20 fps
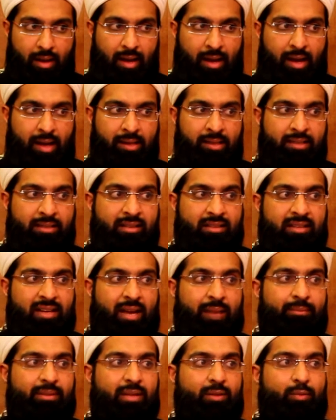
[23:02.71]
And in the
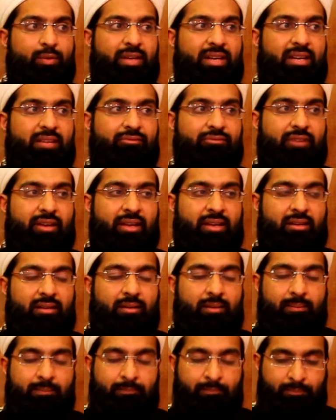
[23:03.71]
time that we live
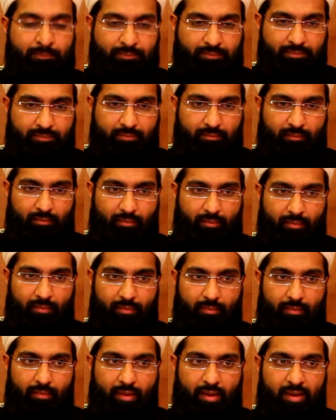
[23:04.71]
in,
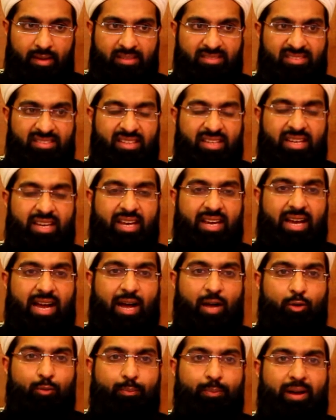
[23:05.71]
seeking
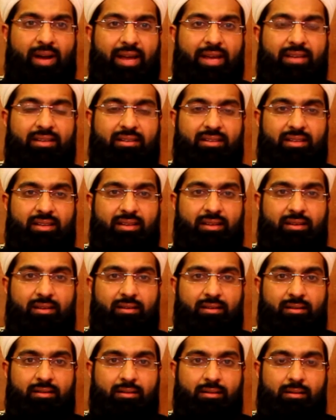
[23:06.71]
out piety
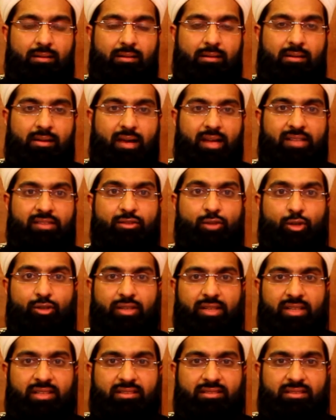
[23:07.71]
is
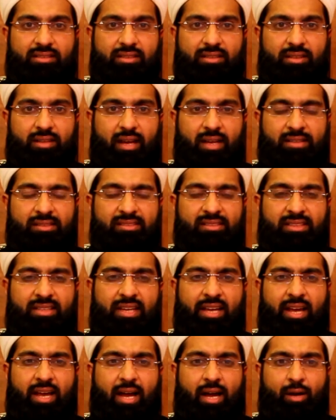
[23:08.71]
not easy, and
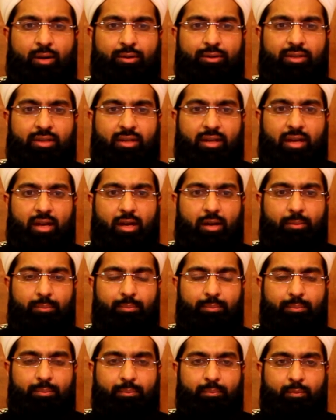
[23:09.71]
seeking out
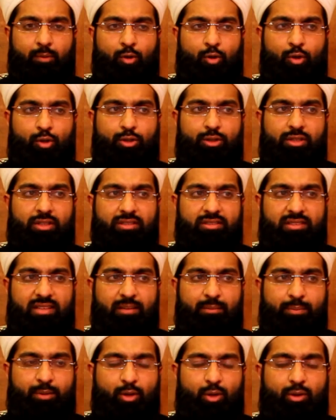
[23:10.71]
goodness
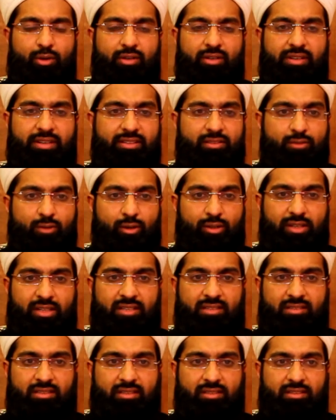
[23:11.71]
and purity is not
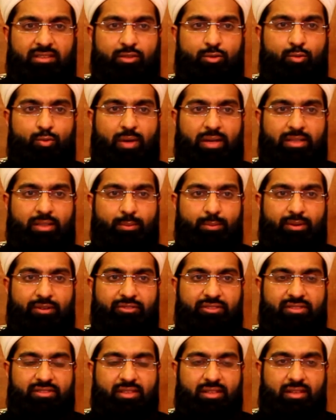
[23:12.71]
easy. This is why the
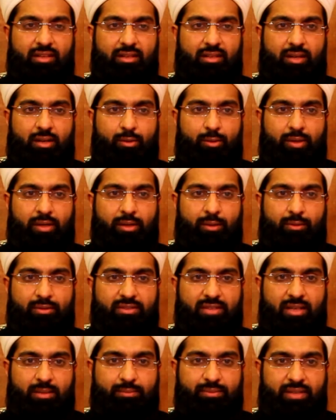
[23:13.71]
Prophet sallallahu alaihi
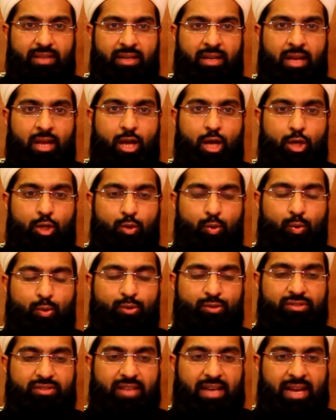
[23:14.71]
wasallam said,
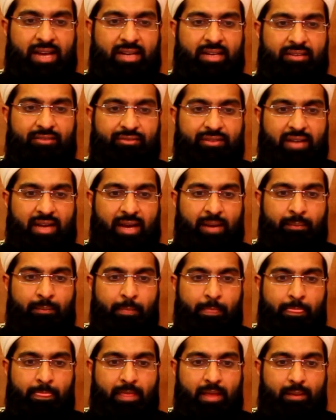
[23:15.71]
towards the end of time,
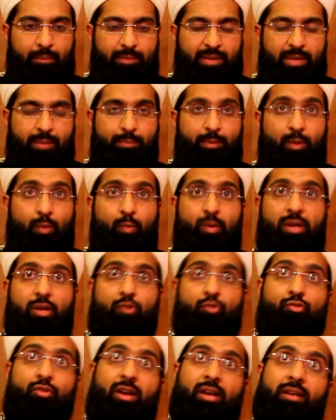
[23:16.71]
people will
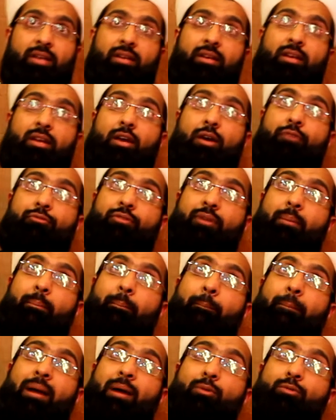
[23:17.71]
run
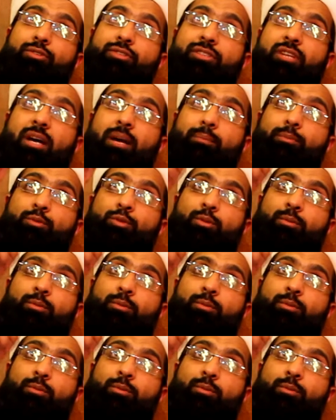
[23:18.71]
from mountaintop to